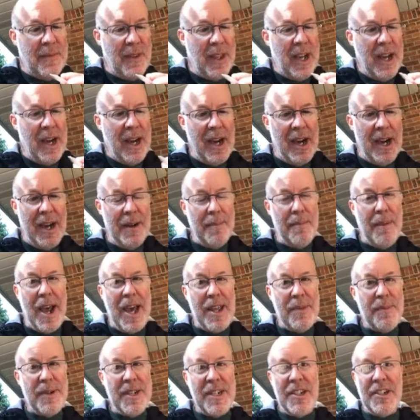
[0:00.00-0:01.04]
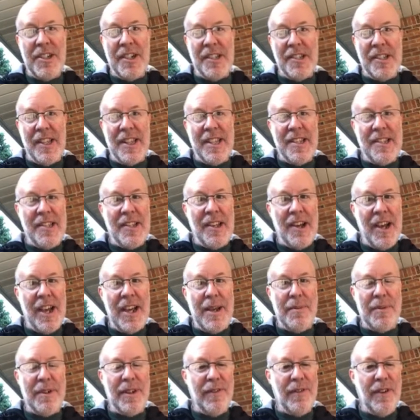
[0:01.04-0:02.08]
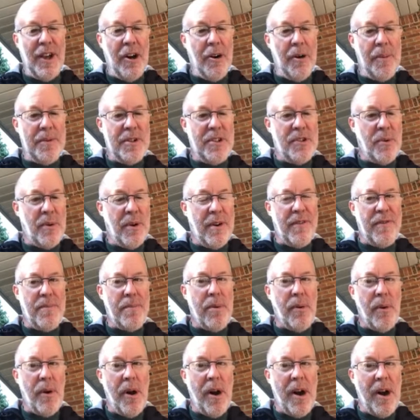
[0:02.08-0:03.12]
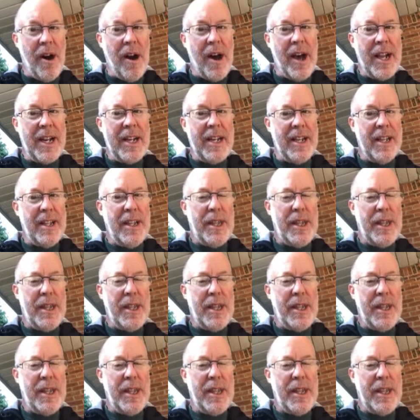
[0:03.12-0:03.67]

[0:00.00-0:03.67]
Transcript: Mathematicians at this time developed sort of broad